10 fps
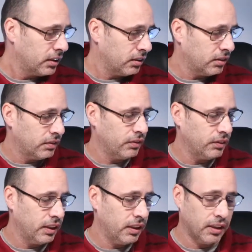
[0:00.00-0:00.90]
So
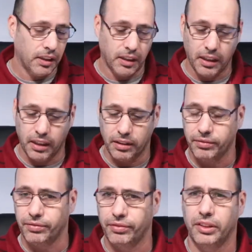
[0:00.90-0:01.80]
we
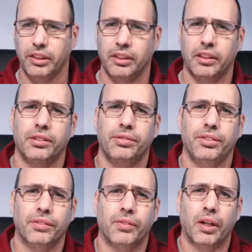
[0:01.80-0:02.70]
have here a
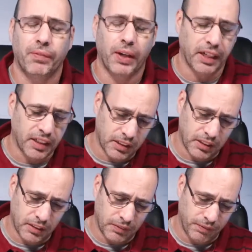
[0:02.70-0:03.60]
few more
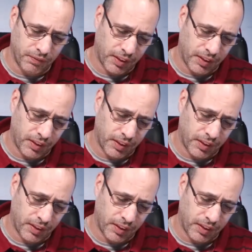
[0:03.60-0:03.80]
packets.